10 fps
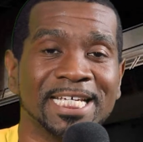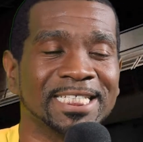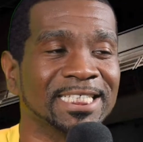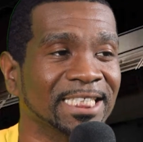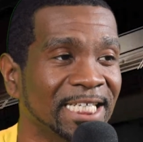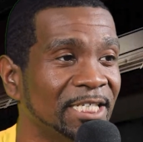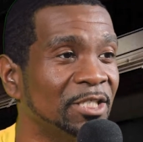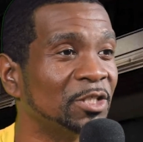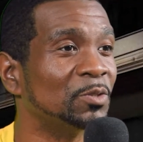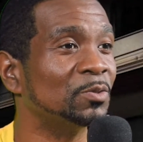It's
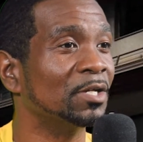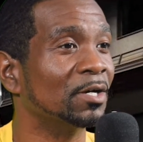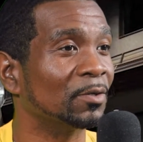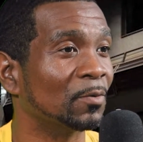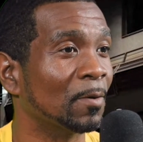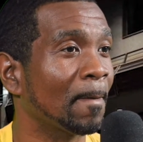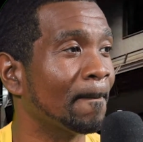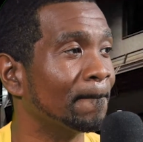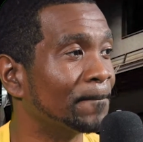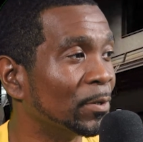letting you know,
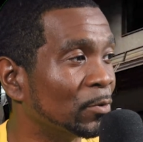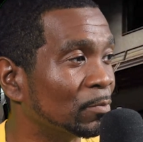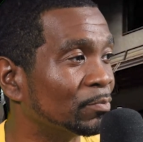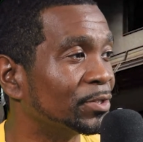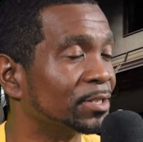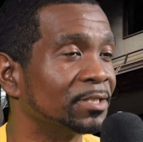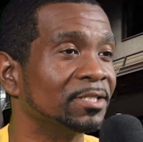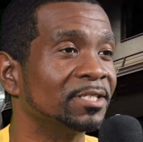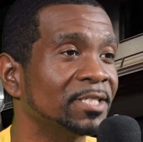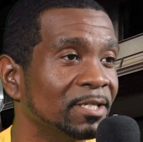boom, this is a
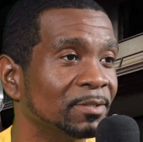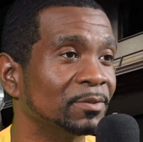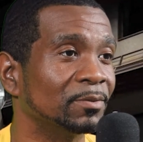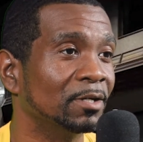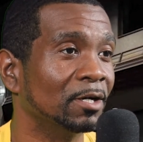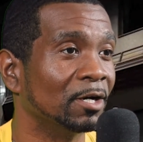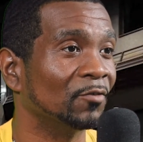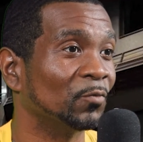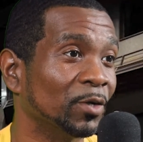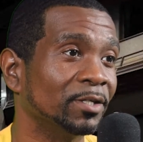signal
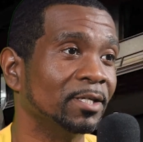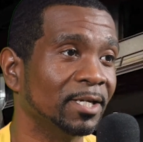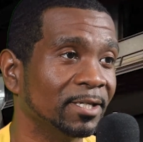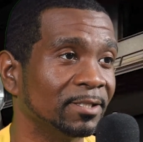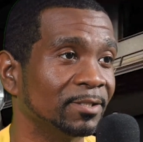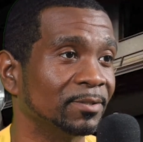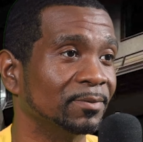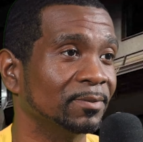of where you're heading to.